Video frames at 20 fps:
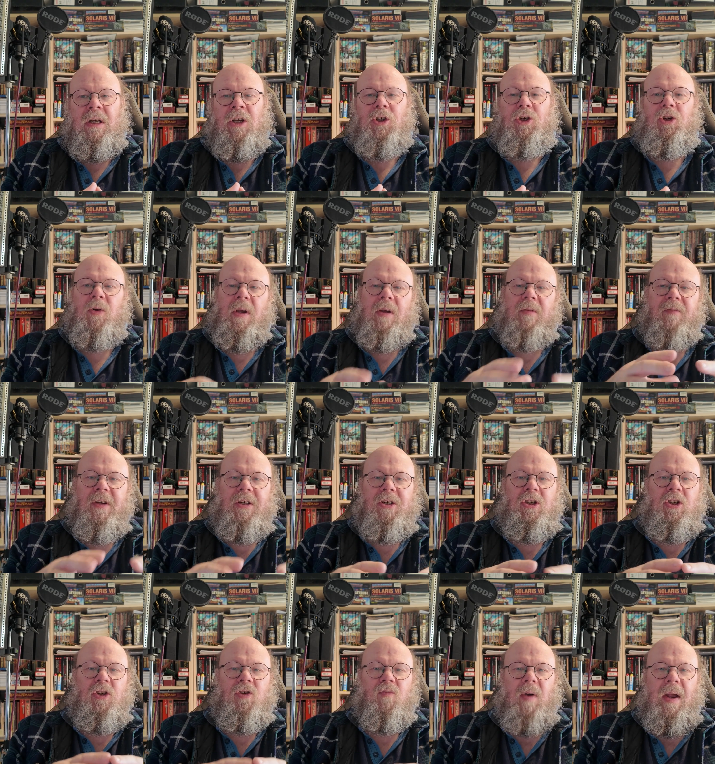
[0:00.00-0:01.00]
During
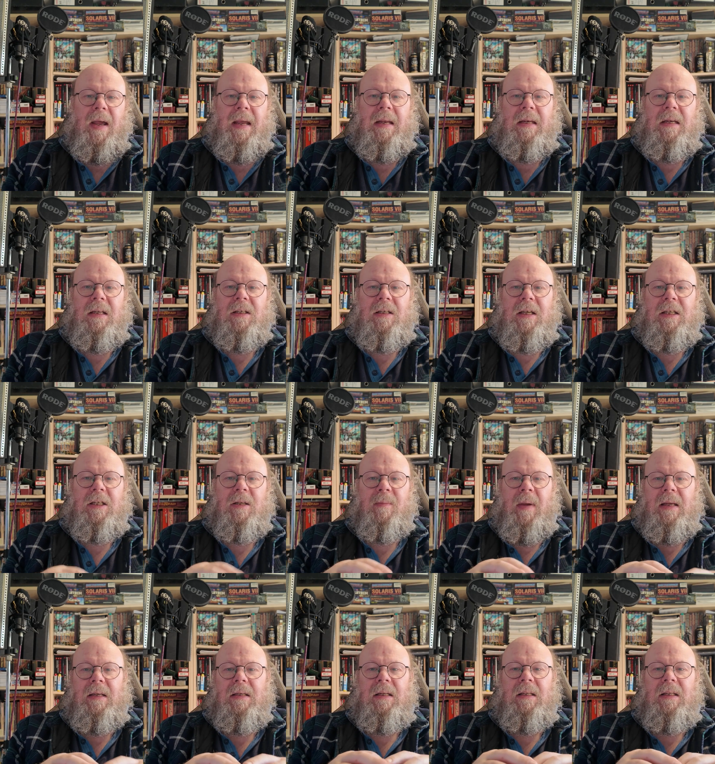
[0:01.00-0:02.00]
Richard's reign, it's
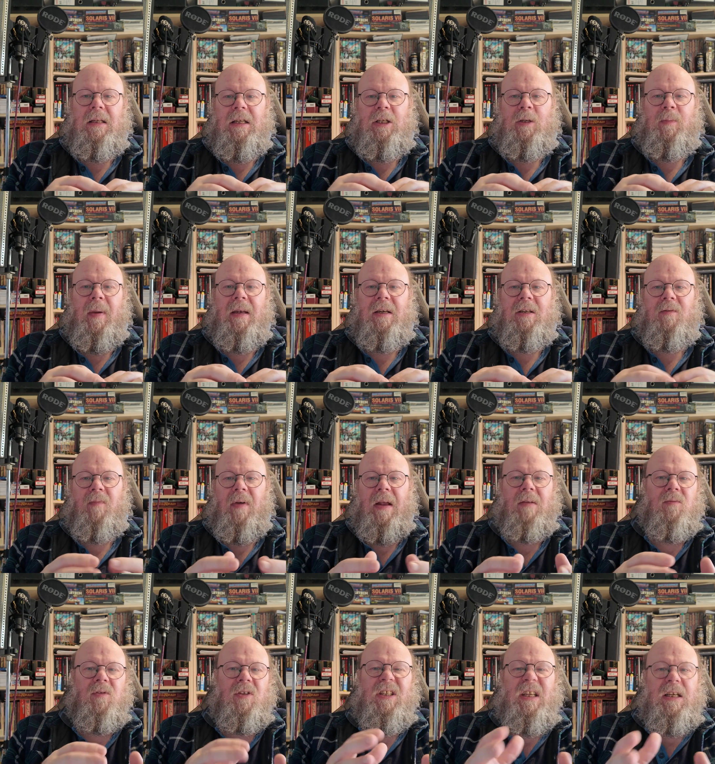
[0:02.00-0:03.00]
estimated that he spent
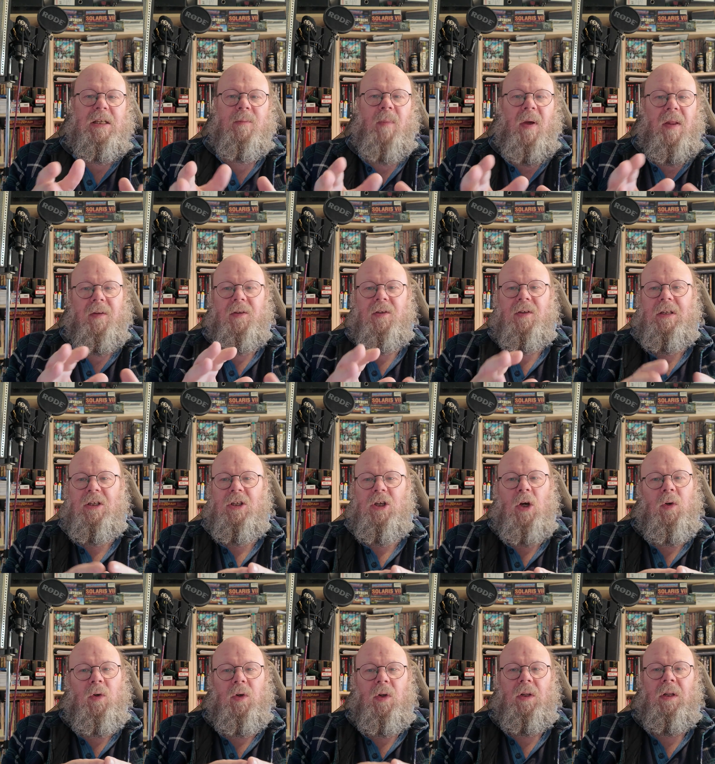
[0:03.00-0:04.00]
around 6 months in
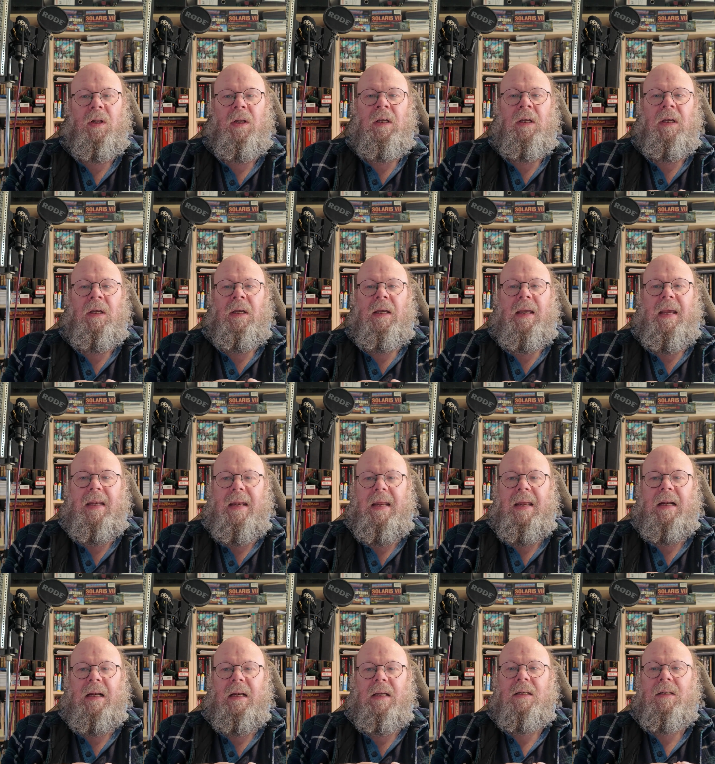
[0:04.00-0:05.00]
total in
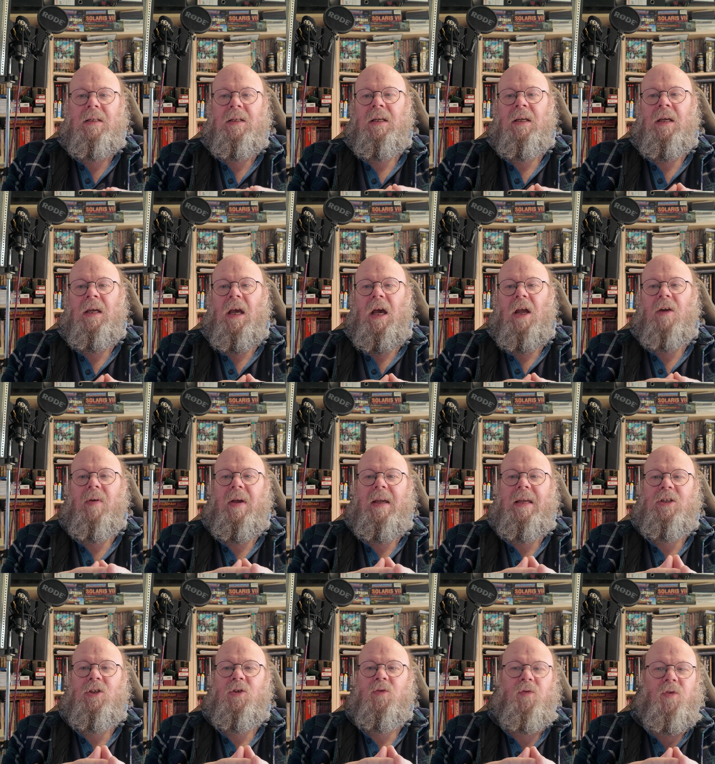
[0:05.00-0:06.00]
England and
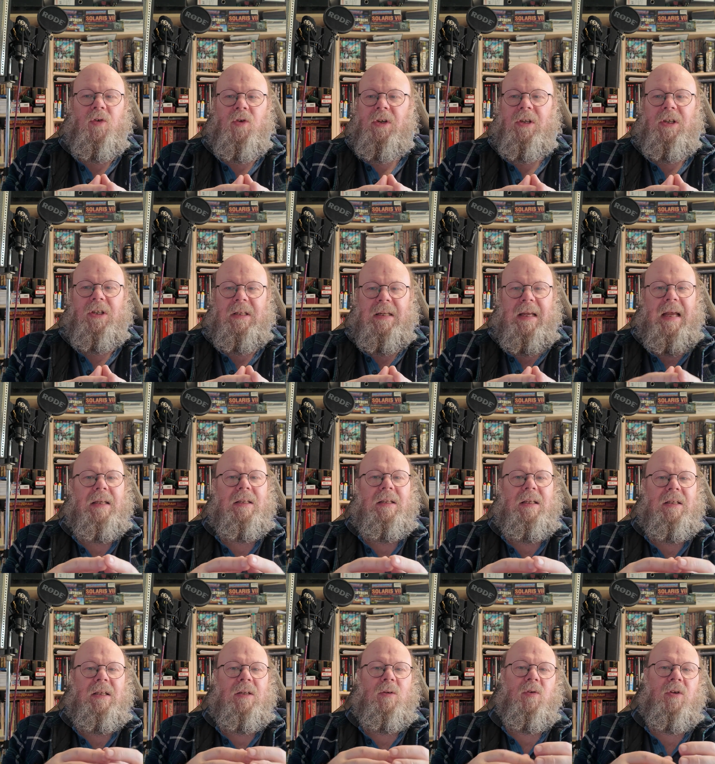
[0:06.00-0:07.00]
raised ruinous
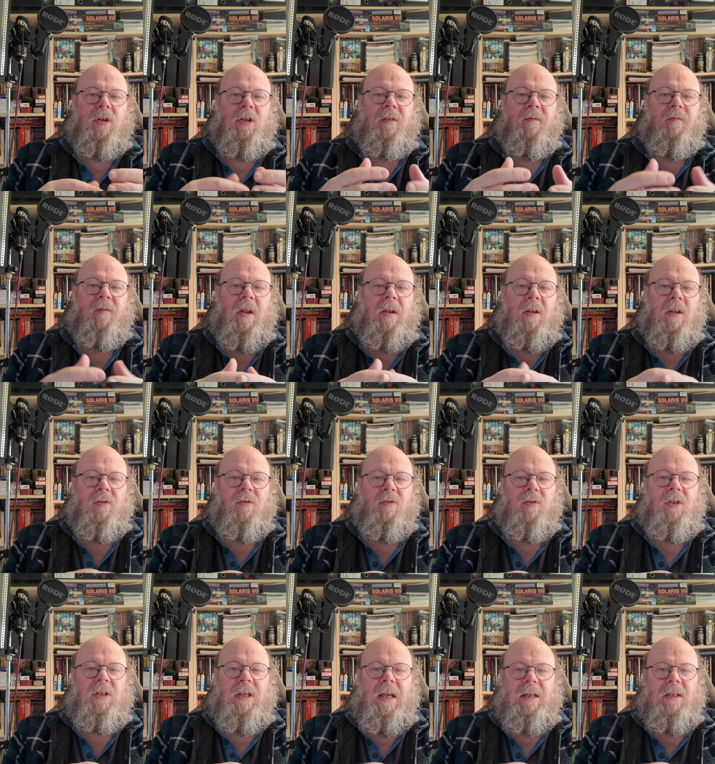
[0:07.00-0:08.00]
taxes in order to fund the
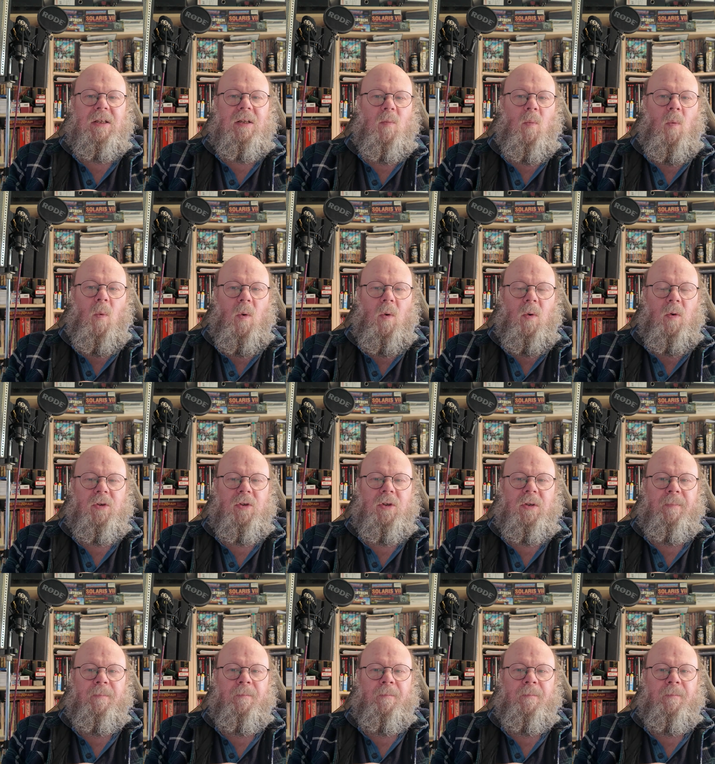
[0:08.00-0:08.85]
Crusades and wars.